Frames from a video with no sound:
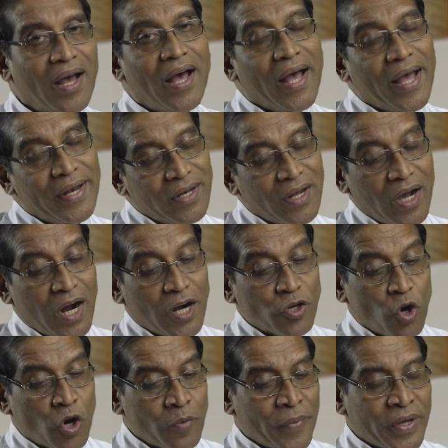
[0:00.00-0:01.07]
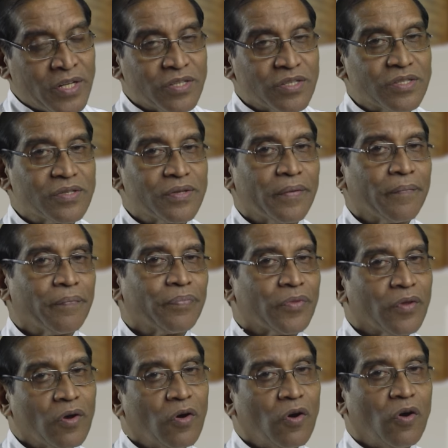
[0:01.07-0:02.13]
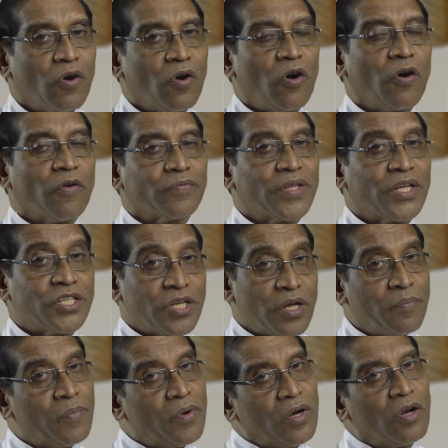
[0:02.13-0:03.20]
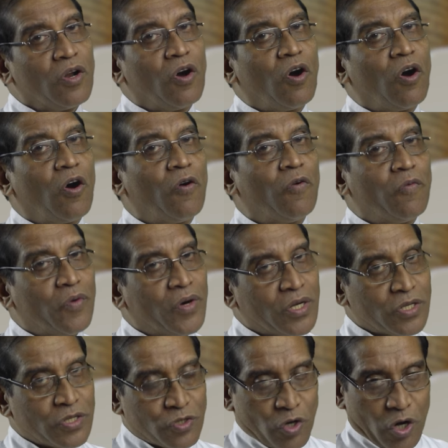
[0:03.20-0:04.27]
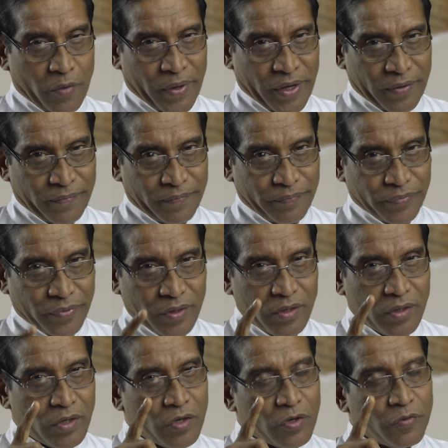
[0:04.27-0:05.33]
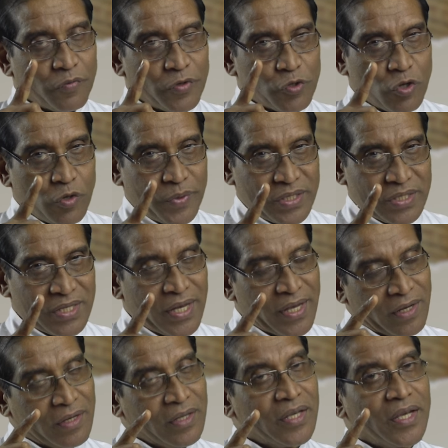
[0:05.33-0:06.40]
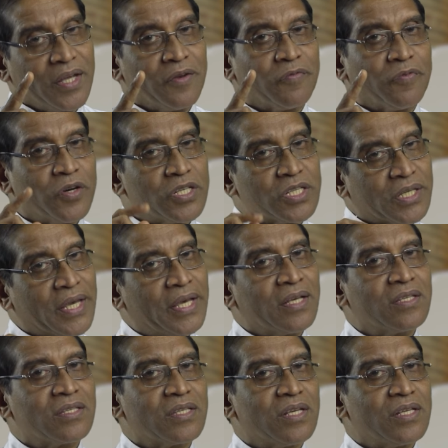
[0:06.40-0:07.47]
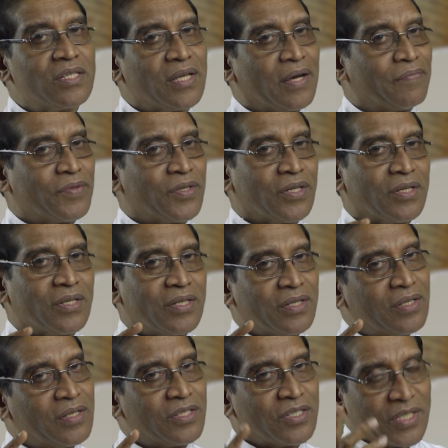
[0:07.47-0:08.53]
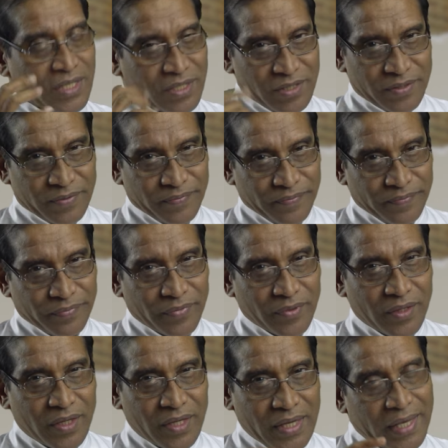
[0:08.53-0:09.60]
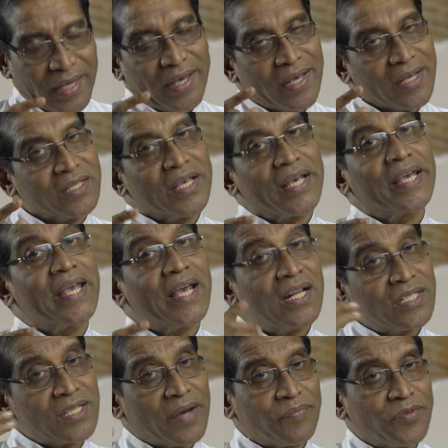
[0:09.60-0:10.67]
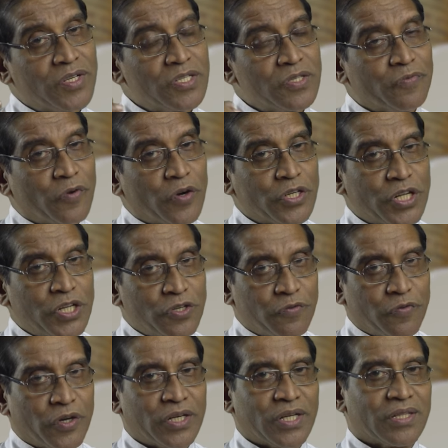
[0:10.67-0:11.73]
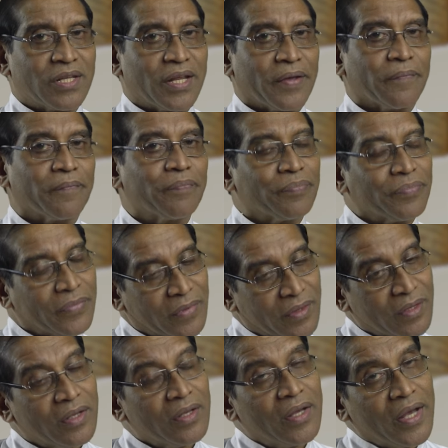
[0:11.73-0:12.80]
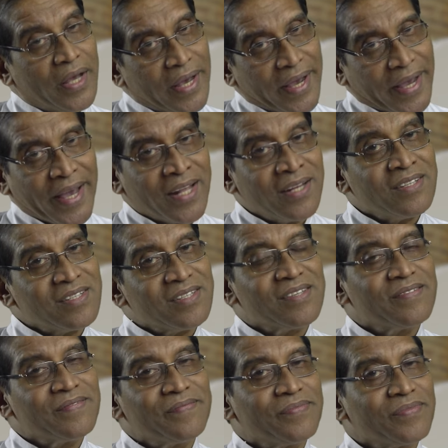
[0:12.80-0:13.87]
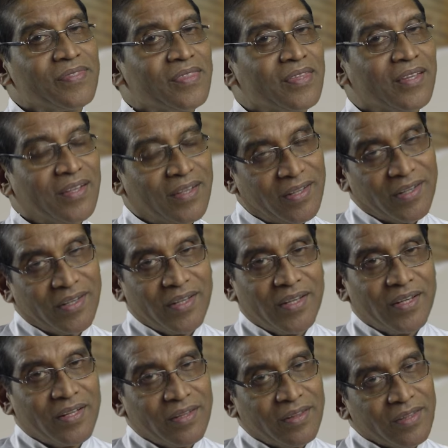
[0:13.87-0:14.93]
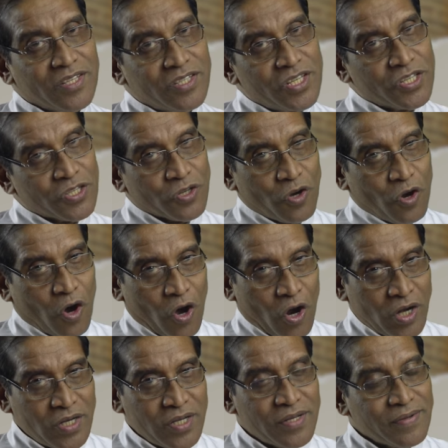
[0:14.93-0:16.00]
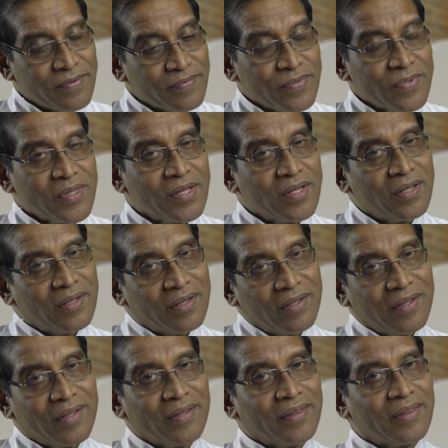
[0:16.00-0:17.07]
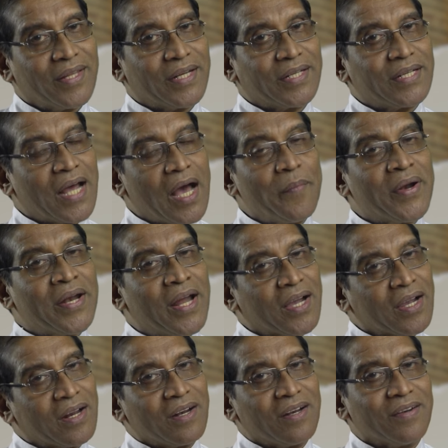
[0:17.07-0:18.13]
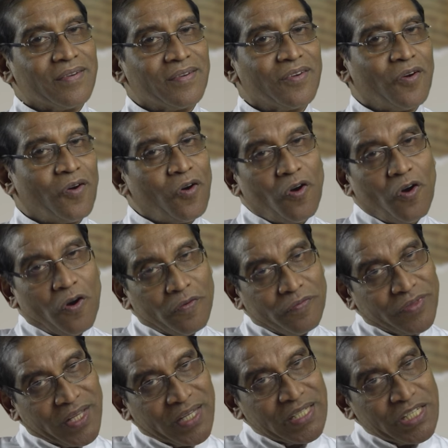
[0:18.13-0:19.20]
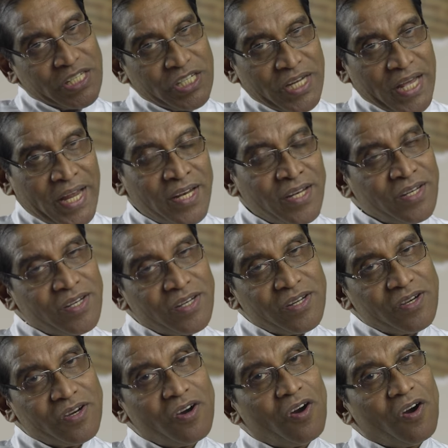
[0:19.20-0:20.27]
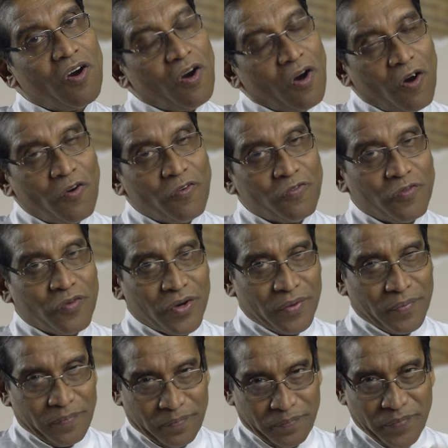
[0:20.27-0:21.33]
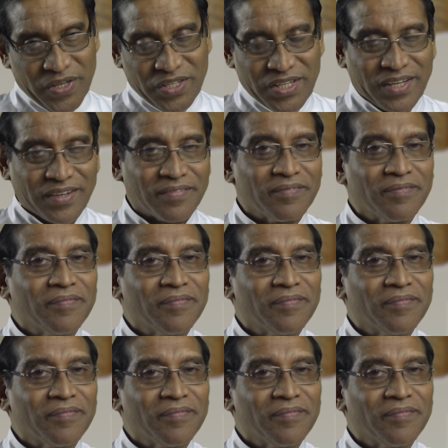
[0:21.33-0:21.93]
and adornments of the temple of Solomon, which will be seen in 1 Kings chapter 6, Ezekiel chapters 40 to 43. Hence, this is called the tabernacle of the tent of meeting.